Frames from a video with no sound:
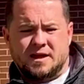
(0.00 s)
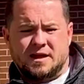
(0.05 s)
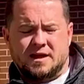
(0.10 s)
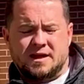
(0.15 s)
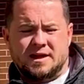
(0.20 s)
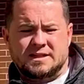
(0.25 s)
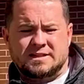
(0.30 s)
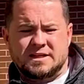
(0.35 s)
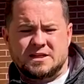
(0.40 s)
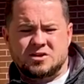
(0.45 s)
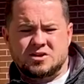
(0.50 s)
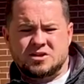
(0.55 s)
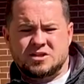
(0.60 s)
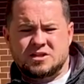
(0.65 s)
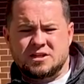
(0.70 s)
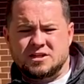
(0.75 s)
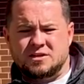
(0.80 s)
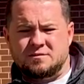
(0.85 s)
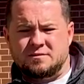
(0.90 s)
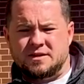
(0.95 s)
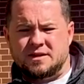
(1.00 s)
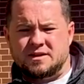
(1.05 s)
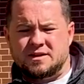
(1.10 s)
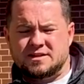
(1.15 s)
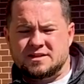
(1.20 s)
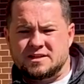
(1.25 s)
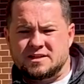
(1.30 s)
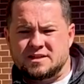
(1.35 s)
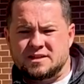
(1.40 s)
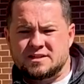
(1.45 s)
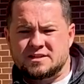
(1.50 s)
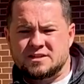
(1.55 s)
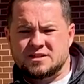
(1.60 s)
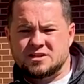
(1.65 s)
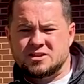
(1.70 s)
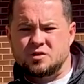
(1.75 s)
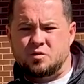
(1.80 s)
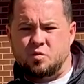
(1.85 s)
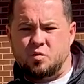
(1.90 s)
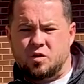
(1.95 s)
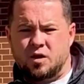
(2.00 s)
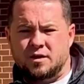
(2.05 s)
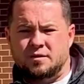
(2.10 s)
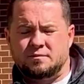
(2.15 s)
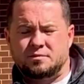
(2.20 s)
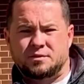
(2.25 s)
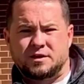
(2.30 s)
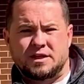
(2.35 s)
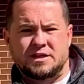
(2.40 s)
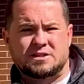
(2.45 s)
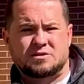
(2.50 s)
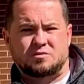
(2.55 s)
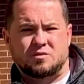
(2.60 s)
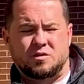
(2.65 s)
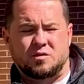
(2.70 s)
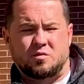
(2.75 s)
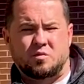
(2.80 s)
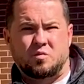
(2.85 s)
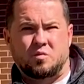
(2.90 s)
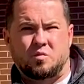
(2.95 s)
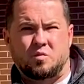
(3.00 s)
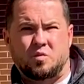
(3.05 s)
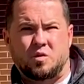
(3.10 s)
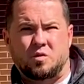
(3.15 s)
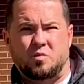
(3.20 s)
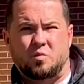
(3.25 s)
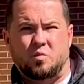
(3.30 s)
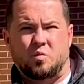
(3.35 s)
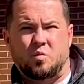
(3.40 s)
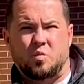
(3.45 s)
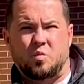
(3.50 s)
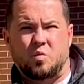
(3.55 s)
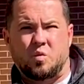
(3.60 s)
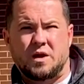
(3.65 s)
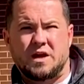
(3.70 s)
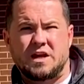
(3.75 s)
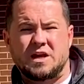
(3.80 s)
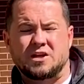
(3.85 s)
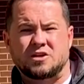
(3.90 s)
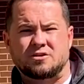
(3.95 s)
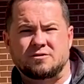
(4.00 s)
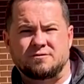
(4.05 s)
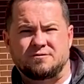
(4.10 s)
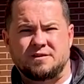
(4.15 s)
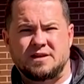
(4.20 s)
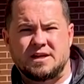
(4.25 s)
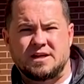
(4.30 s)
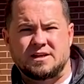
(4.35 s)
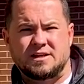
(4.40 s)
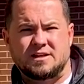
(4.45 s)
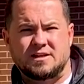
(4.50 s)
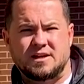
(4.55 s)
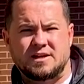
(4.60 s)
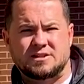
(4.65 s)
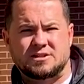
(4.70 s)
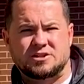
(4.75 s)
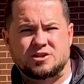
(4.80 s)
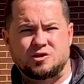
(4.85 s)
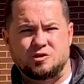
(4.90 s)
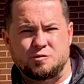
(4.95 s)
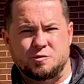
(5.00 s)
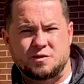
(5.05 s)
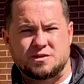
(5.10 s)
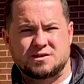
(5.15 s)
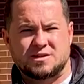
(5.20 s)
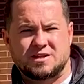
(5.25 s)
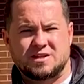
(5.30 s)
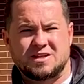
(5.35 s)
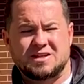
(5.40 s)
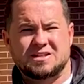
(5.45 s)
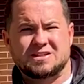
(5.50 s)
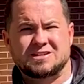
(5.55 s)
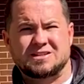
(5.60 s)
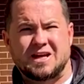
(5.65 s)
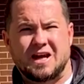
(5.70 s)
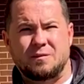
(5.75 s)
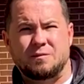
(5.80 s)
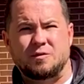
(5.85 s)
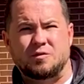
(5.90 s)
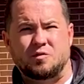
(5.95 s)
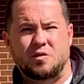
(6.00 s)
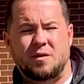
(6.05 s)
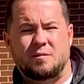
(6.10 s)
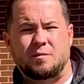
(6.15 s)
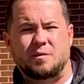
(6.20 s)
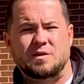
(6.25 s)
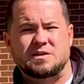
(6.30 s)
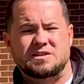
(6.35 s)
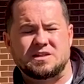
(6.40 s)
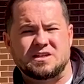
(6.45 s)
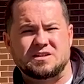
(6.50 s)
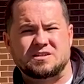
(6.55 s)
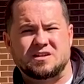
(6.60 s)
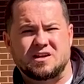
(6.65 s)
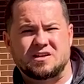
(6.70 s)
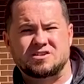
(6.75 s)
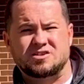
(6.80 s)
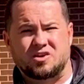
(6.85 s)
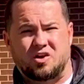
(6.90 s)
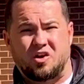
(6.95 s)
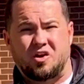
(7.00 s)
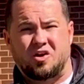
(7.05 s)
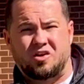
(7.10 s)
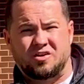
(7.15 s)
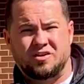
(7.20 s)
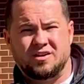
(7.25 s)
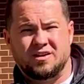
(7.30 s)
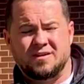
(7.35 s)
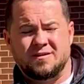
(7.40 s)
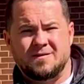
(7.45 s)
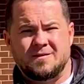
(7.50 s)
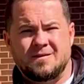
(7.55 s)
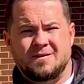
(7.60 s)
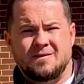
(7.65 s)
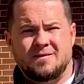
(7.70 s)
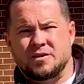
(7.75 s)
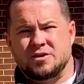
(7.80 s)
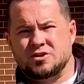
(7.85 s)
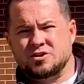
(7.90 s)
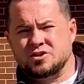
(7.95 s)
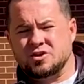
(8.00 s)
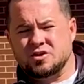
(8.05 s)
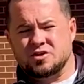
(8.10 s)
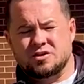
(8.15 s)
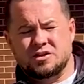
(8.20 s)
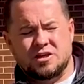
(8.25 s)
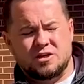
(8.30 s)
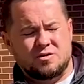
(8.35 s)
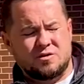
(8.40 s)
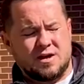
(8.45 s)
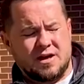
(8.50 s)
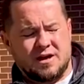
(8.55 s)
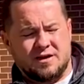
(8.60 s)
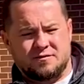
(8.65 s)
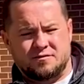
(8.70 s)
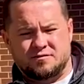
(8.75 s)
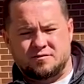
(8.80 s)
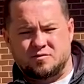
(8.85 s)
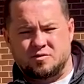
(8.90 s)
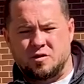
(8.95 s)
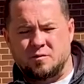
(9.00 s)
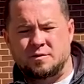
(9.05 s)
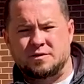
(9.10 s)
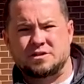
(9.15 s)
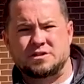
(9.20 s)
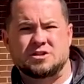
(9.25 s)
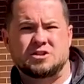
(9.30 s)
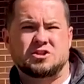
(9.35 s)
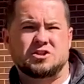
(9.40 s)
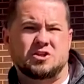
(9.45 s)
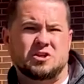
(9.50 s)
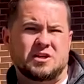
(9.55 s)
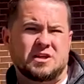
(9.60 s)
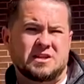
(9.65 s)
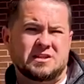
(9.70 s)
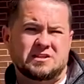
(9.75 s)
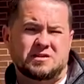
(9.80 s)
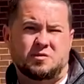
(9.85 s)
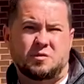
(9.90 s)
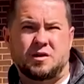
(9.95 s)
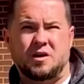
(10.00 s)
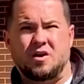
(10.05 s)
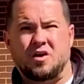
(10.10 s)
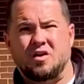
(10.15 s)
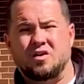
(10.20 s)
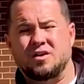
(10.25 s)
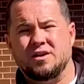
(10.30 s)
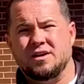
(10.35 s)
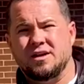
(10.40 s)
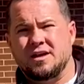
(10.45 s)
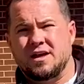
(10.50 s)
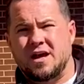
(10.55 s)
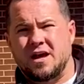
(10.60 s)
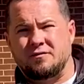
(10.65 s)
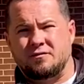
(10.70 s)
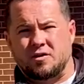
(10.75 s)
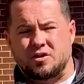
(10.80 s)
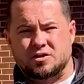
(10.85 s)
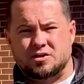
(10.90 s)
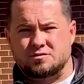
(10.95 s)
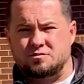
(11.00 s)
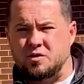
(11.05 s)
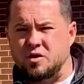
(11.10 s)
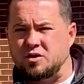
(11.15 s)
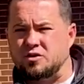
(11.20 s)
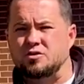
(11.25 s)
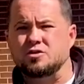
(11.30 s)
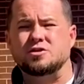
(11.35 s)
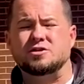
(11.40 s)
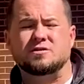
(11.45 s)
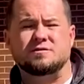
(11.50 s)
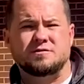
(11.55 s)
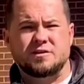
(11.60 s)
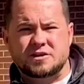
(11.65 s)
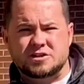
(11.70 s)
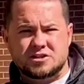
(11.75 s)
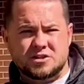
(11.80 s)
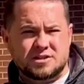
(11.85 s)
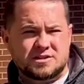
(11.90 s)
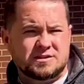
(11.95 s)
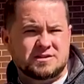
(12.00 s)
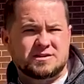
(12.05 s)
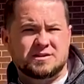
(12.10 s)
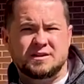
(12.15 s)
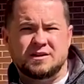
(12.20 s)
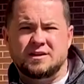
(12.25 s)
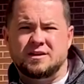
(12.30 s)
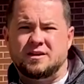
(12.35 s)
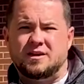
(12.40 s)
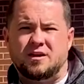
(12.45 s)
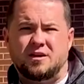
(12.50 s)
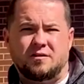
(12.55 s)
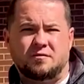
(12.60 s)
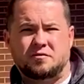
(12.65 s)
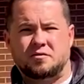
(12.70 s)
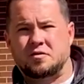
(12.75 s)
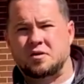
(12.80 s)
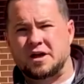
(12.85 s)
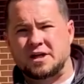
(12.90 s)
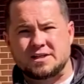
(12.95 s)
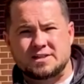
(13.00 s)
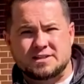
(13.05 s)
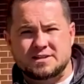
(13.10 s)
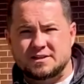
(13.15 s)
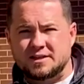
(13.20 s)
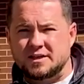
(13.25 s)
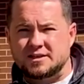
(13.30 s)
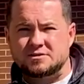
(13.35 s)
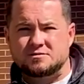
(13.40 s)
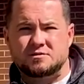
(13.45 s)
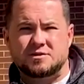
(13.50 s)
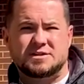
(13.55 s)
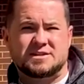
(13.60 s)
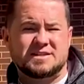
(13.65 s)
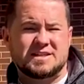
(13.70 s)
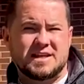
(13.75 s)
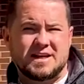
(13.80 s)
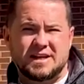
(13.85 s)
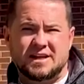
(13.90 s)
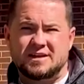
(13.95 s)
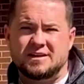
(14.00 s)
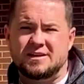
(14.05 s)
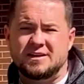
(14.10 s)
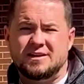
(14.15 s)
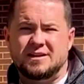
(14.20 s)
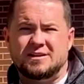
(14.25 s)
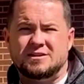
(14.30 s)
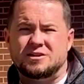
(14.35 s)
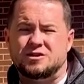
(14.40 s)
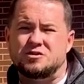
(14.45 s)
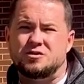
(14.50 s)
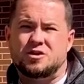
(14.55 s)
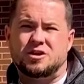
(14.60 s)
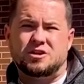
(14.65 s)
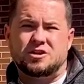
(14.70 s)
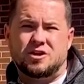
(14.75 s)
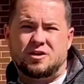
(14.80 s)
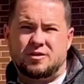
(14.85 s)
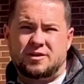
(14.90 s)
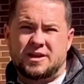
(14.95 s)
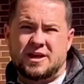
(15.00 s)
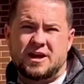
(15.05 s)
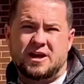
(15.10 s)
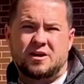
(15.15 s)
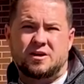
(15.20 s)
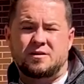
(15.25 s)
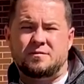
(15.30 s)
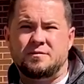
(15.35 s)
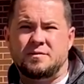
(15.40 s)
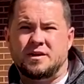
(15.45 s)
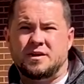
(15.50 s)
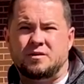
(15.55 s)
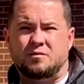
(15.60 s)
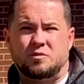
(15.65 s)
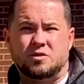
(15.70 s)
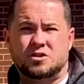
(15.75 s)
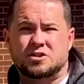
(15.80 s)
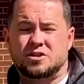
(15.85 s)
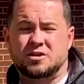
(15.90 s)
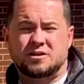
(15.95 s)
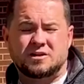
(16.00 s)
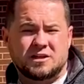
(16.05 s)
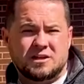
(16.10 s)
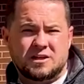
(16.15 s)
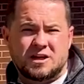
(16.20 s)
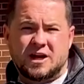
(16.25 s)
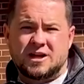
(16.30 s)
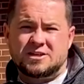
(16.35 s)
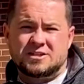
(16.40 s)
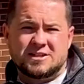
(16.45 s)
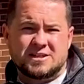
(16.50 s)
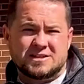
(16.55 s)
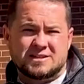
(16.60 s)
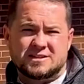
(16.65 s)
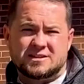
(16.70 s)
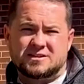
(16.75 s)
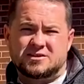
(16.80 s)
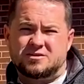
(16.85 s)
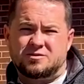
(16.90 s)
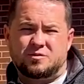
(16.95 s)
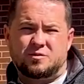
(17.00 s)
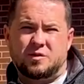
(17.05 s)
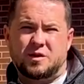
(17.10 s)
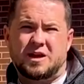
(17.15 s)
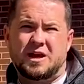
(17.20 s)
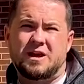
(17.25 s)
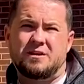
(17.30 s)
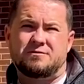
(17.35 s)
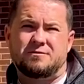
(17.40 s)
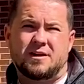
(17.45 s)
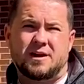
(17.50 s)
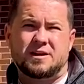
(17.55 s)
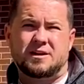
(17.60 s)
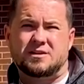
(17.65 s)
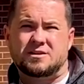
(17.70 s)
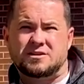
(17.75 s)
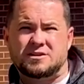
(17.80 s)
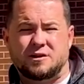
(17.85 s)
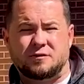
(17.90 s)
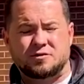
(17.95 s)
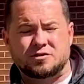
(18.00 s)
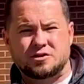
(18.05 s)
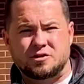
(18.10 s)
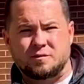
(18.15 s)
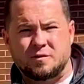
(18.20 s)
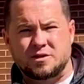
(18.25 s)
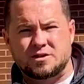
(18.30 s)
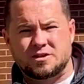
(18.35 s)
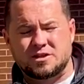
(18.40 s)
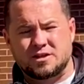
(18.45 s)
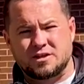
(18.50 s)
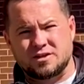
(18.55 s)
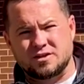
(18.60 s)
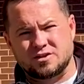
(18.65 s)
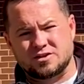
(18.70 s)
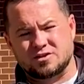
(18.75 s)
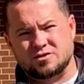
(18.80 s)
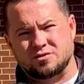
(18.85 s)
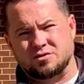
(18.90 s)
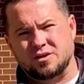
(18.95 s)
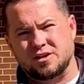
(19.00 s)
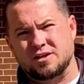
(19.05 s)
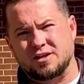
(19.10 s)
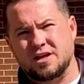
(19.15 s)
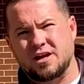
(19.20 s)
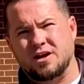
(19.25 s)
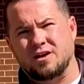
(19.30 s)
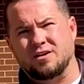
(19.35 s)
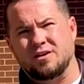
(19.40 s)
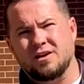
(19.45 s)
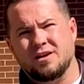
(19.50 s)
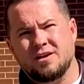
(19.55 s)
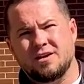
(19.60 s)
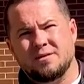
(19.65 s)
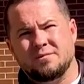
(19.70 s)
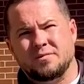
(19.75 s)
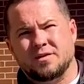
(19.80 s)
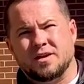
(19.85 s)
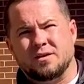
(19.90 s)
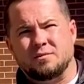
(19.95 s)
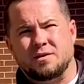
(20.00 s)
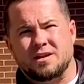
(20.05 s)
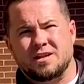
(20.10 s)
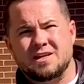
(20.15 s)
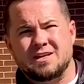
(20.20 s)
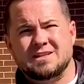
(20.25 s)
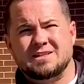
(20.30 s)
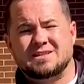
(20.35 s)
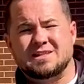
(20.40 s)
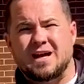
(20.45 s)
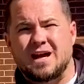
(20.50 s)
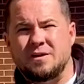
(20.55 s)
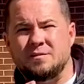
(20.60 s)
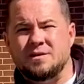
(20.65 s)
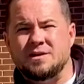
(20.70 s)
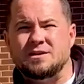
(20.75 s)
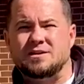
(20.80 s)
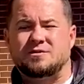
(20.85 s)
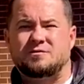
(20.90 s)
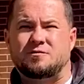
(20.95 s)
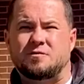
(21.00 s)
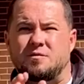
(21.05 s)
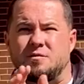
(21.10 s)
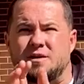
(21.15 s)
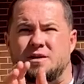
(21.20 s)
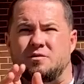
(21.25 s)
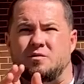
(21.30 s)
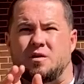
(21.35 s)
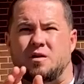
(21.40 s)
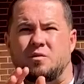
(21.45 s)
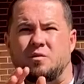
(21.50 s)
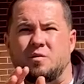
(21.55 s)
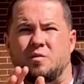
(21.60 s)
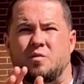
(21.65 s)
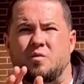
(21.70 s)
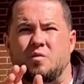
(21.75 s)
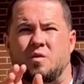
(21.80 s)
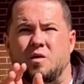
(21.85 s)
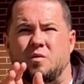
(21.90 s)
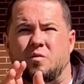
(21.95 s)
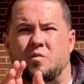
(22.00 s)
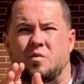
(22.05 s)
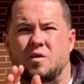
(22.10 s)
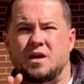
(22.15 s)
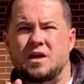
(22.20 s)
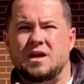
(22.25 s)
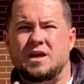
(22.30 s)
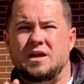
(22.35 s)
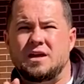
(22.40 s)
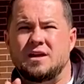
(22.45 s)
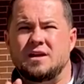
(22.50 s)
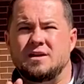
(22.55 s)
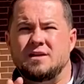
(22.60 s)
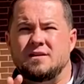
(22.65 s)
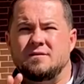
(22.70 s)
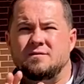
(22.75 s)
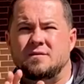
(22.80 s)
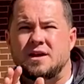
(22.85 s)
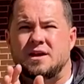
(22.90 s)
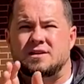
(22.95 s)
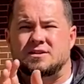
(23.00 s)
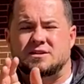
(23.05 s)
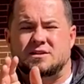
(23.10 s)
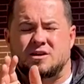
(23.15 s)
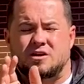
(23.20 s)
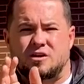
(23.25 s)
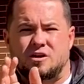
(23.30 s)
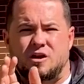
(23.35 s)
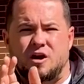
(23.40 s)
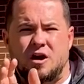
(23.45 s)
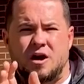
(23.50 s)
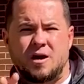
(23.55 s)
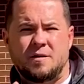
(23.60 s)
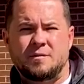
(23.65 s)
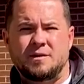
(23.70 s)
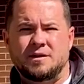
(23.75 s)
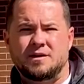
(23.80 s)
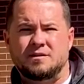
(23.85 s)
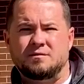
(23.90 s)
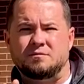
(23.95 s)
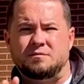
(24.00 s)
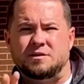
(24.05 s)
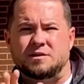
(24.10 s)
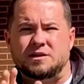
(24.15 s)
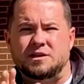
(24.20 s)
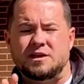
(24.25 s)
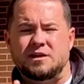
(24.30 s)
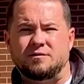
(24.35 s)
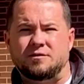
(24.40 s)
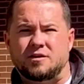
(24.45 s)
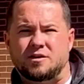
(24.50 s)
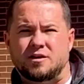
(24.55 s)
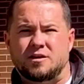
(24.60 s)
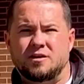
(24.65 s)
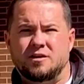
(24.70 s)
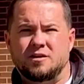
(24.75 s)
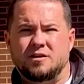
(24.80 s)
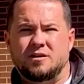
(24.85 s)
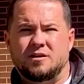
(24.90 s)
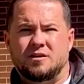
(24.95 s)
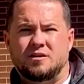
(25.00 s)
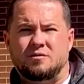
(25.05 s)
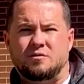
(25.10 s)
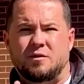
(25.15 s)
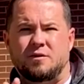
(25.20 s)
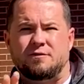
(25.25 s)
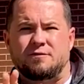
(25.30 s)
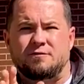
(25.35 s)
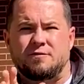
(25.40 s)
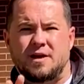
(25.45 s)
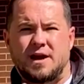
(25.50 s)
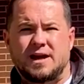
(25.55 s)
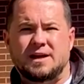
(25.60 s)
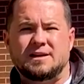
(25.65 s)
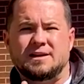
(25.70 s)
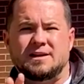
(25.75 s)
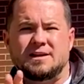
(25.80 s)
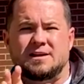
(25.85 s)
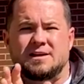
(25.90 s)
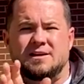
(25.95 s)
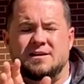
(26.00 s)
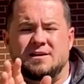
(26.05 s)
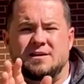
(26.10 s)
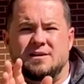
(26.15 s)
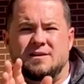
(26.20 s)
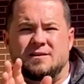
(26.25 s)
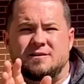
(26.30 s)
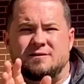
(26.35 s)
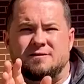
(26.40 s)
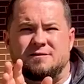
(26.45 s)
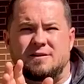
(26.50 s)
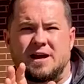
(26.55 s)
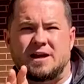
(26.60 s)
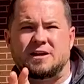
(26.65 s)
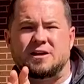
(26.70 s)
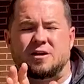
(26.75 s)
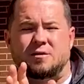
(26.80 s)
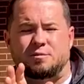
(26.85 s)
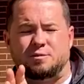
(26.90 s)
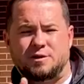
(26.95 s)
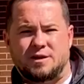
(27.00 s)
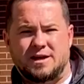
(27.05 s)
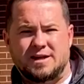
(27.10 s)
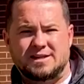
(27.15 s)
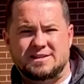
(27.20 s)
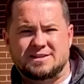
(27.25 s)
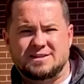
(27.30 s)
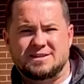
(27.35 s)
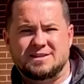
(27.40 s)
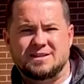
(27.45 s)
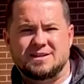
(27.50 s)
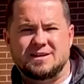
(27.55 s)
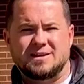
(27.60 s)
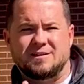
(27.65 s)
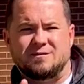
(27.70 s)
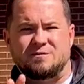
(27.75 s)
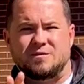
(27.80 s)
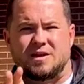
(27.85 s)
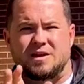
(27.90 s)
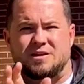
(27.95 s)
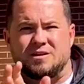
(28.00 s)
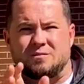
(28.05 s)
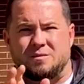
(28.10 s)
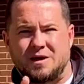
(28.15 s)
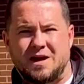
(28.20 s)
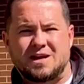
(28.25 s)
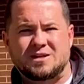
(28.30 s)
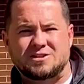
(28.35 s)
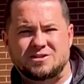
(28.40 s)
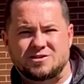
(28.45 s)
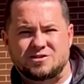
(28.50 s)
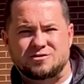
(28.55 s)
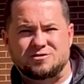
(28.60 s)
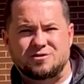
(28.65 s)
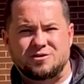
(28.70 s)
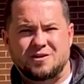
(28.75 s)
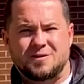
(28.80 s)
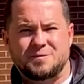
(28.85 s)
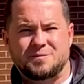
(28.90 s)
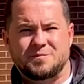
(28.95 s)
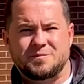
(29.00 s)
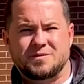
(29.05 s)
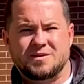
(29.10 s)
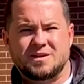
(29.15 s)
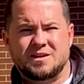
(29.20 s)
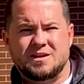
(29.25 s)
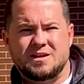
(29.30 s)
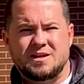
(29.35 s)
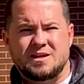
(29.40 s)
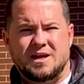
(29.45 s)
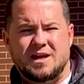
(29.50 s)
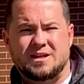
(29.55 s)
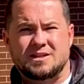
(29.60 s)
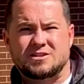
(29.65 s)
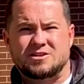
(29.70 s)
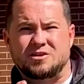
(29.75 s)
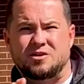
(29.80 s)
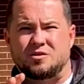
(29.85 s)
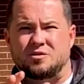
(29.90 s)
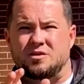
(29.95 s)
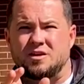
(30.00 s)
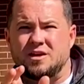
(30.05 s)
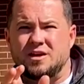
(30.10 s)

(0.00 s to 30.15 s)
It's interesting to me. This is the one place where we intervene as humans. I think Simon represents us all. Certainly you have Roman centurions, and we all have our small crucifixions of Christ as we sin. So you could go there. We're certainly not Jesus, so we can't find ourselves so much in the story there. But I think Simon is, for me, where we, as a common believer, we finally find our place in the Passion story. And so